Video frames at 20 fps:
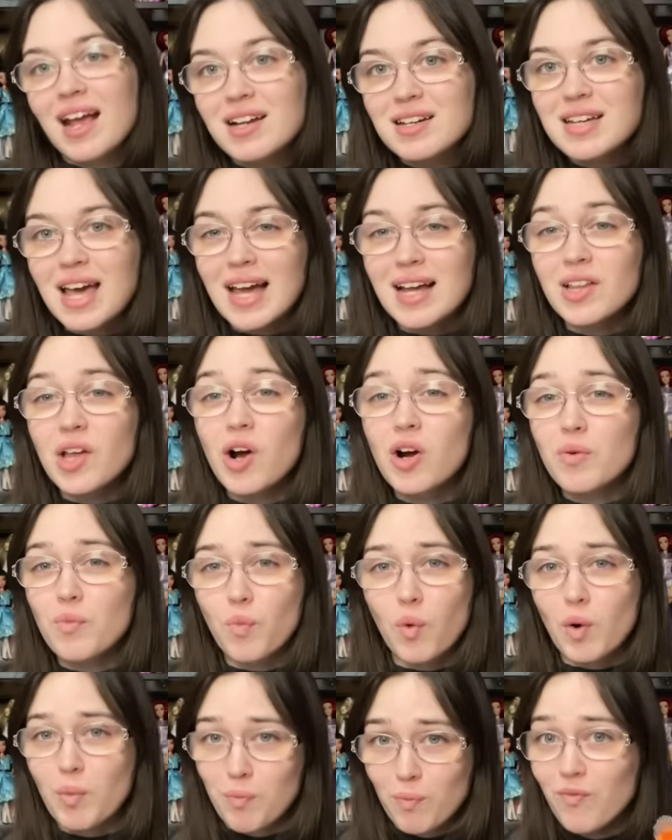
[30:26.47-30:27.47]
and Kayla
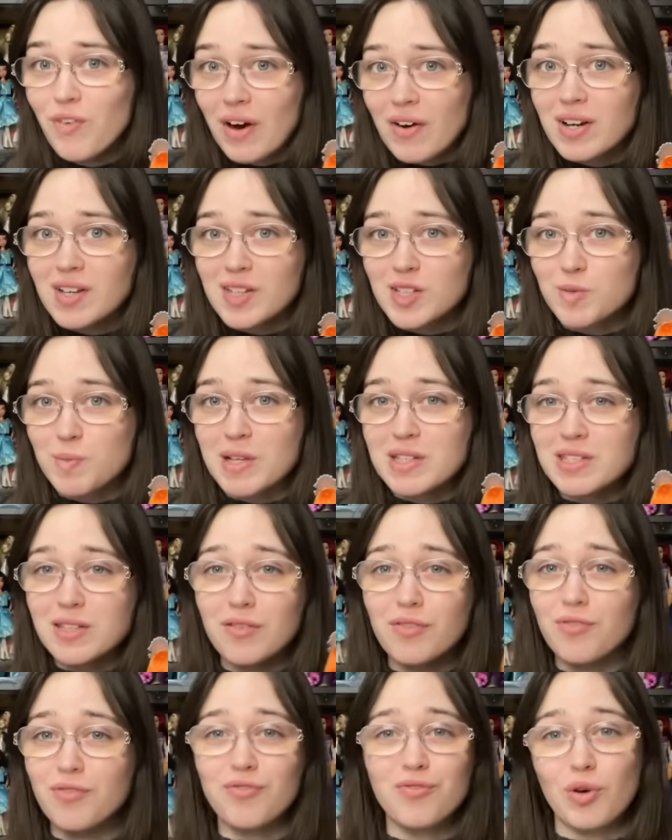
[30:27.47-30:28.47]
were very
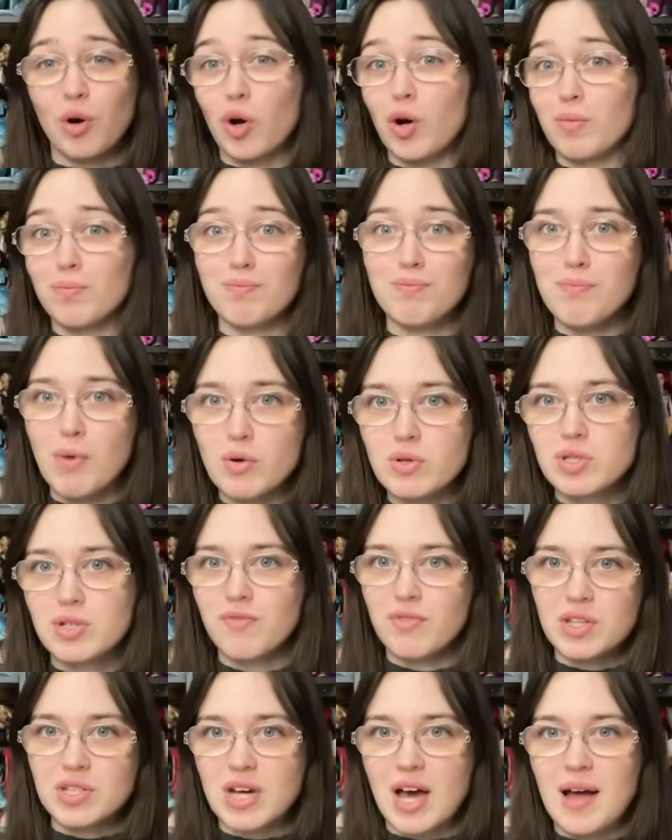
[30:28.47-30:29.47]
expensive for most of
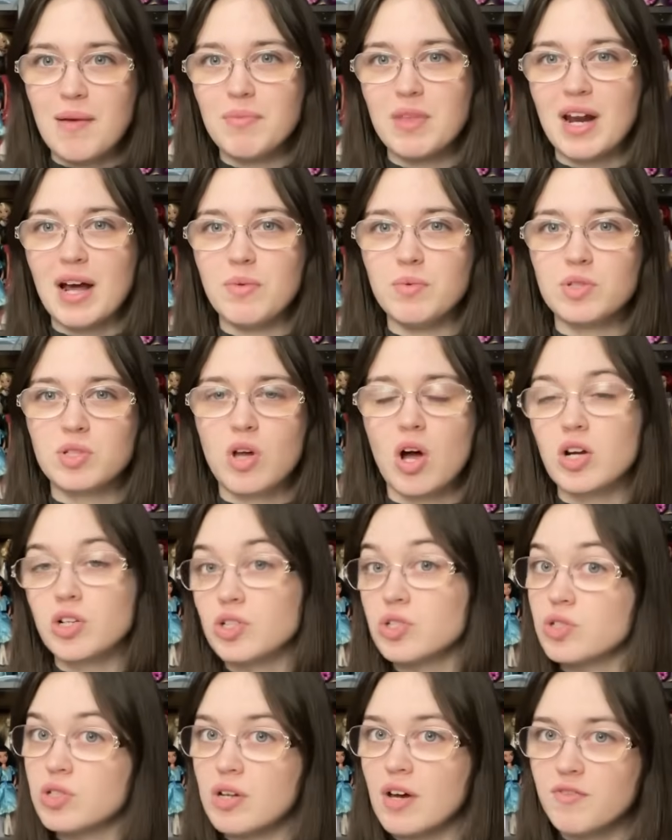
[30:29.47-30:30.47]
the time that I was
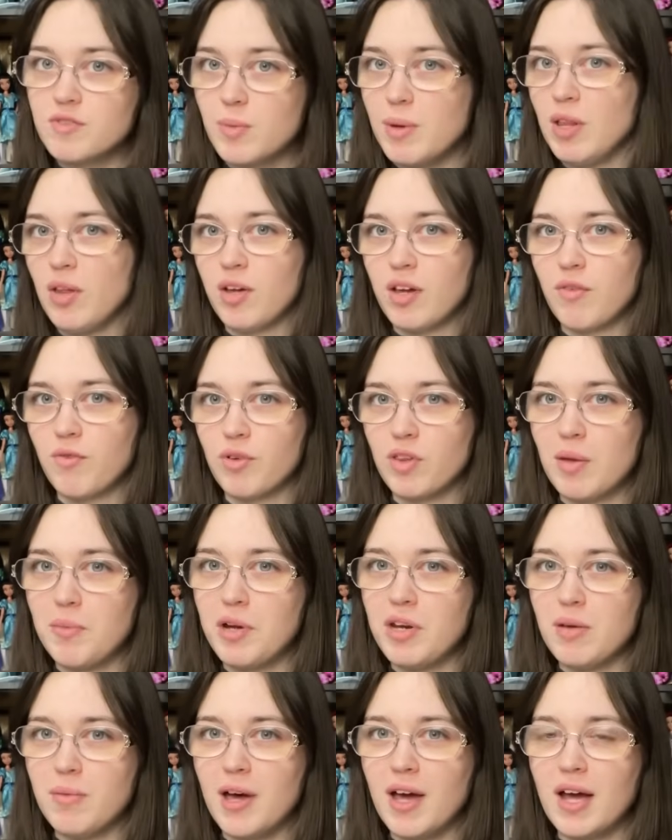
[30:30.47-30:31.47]
conscious enough to be looking for them on
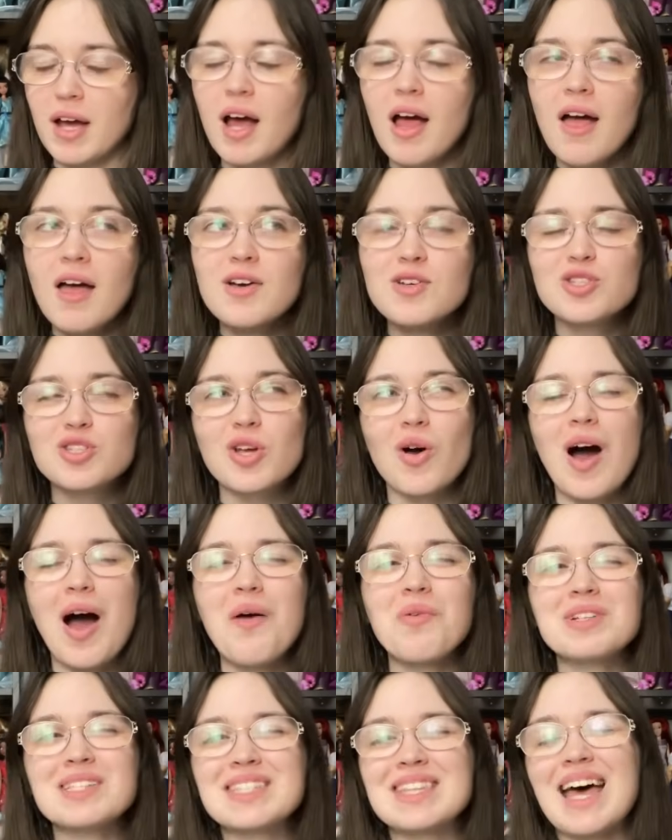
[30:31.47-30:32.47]
eBay. So I
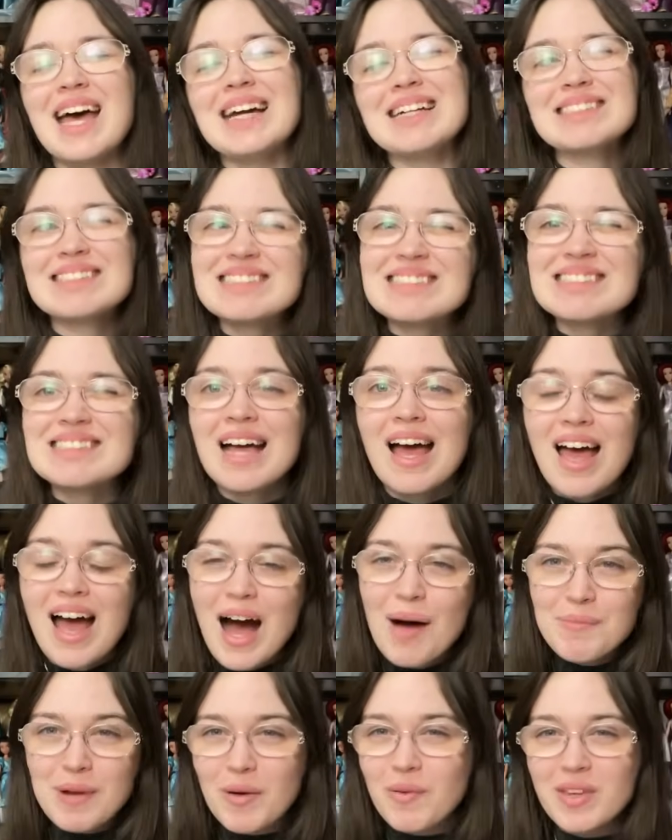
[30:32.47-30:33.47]
was like, mm,
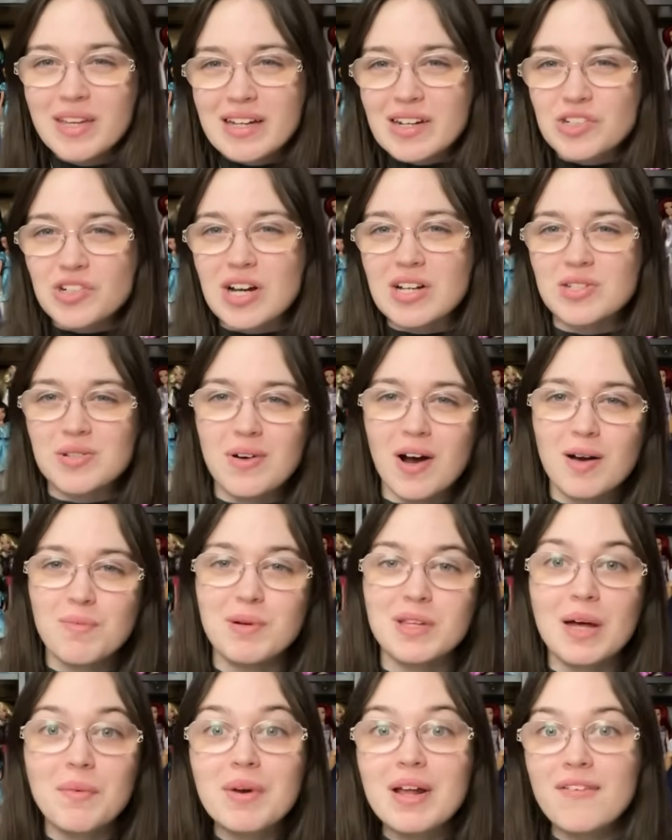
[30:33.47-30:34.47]
I'm not really going to try too hard. But
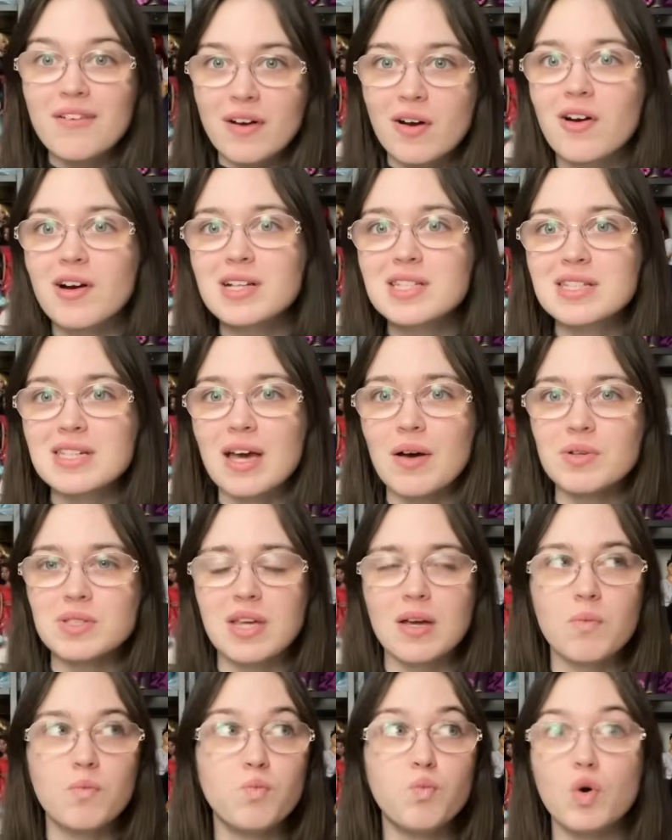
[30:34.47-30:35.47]
then when I found Christy, I was
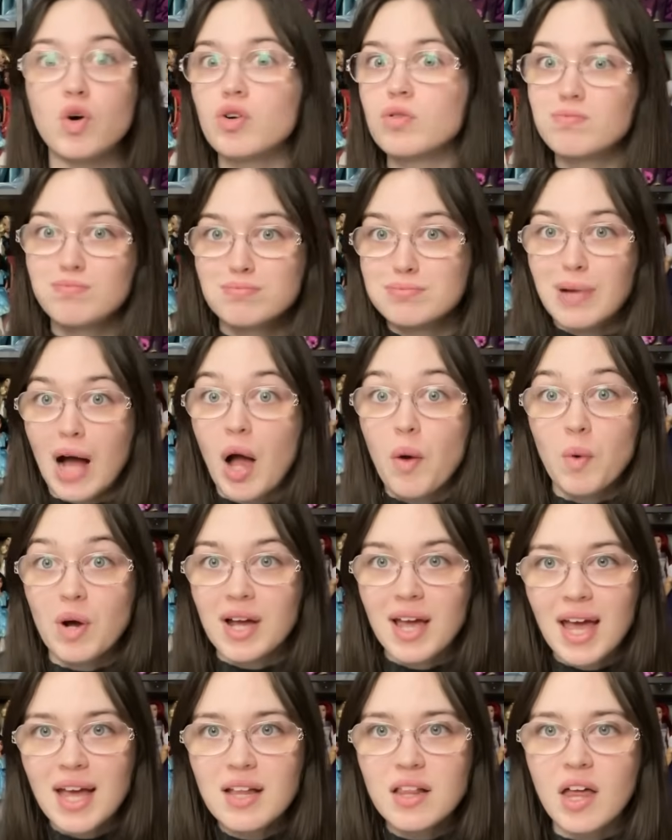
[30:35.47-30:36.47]
like, well, I want
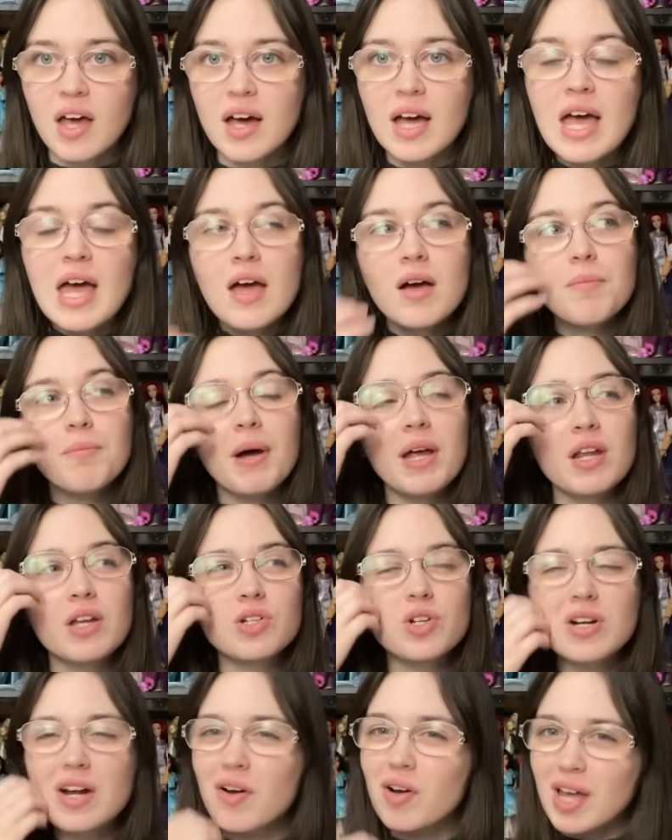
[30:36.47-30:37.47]
Kayla. But it
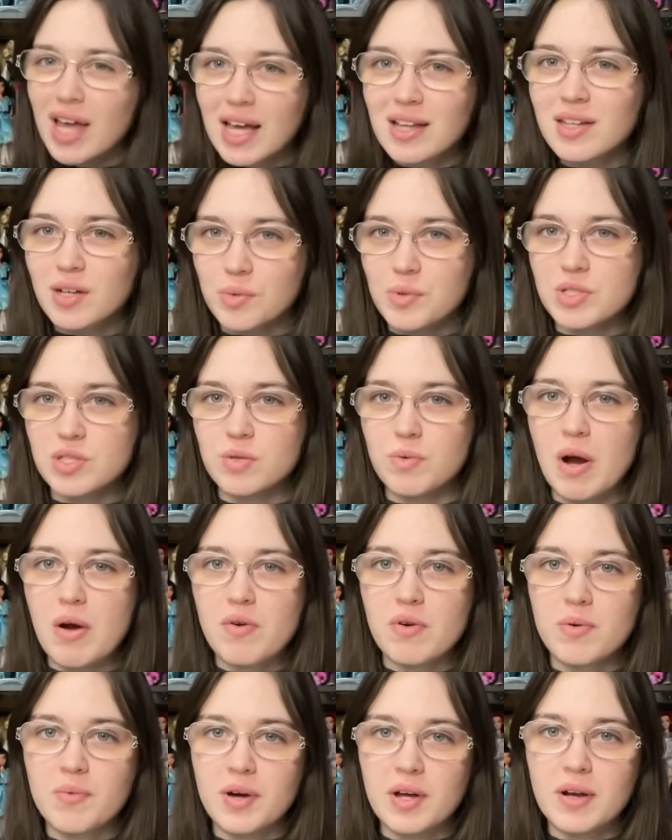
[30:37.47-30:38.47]
turned out Kayla was the
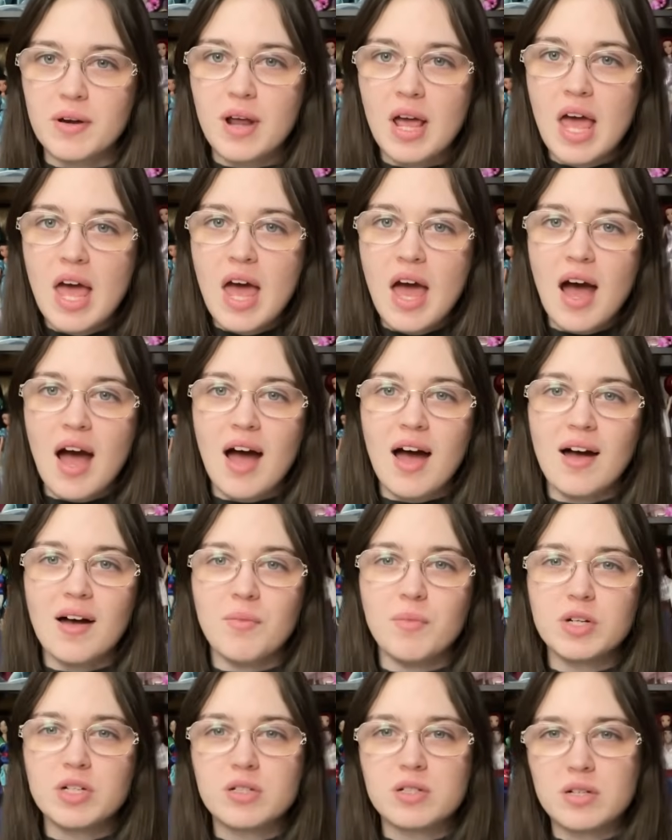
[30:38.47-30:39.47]
rarer one, um,
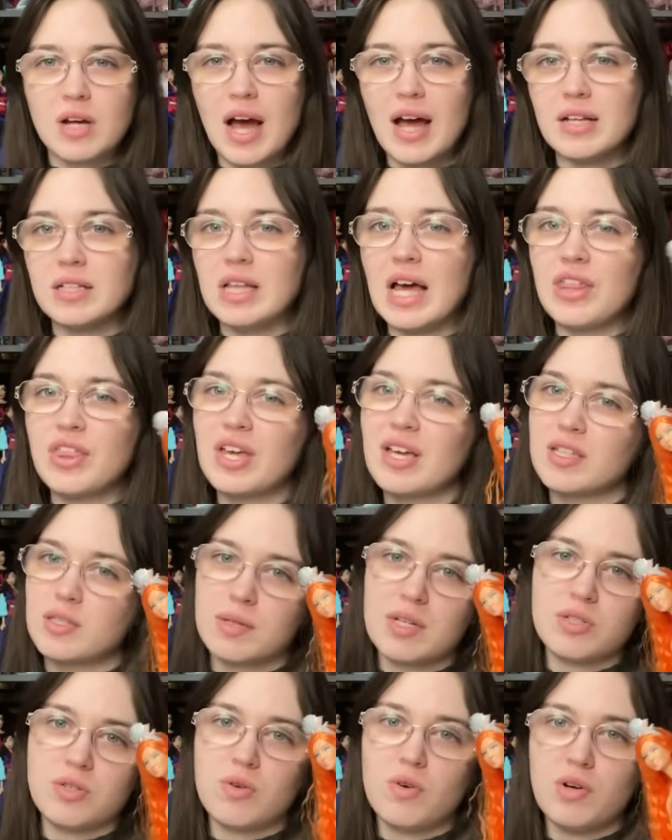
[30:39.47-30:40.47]
which I, I, think it's
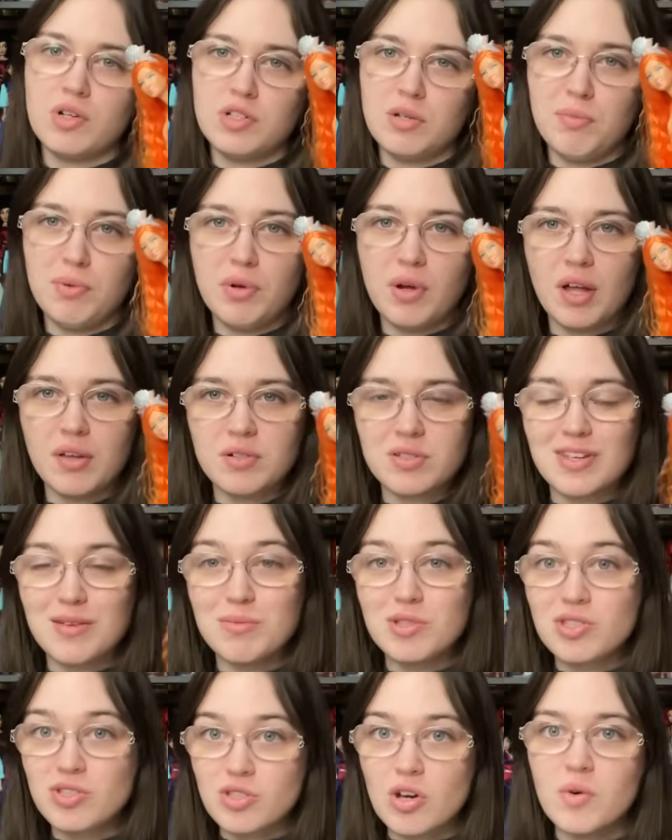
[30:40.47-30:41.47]
because her orange and blue color scheme
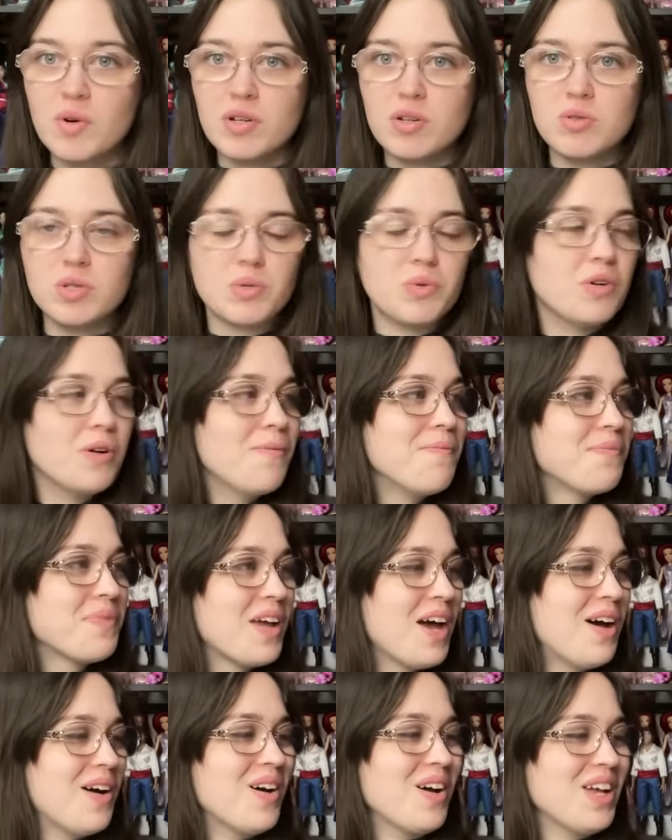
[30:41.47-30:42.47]
is so unusual.
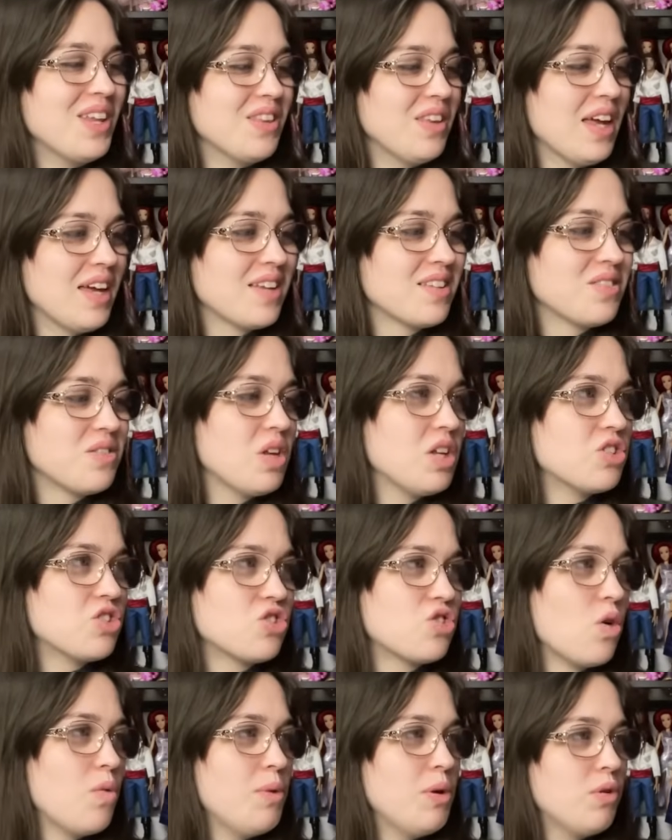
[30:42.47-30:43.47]
Uh, and like, it's
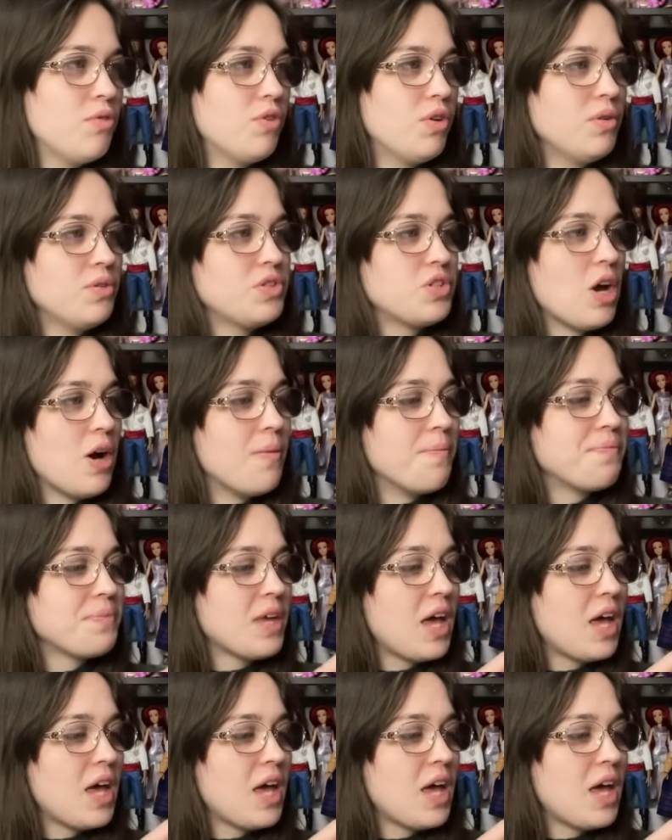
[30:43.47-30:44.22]
so beautiful. So